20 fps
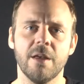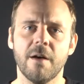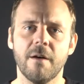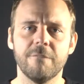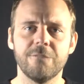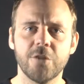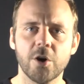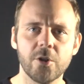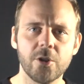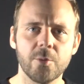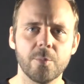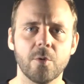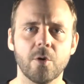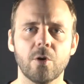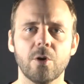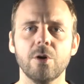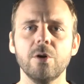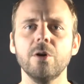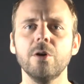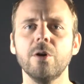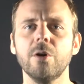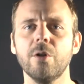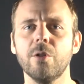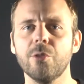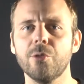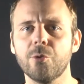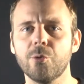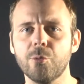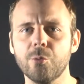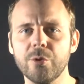Furthermore,
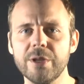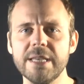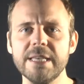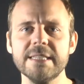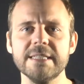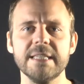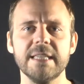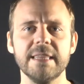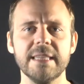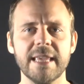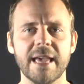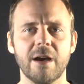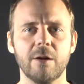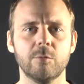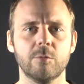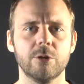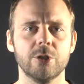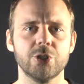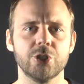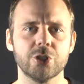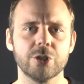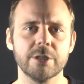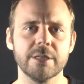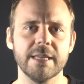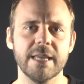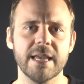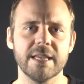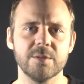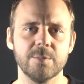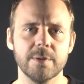the reason the outward journey has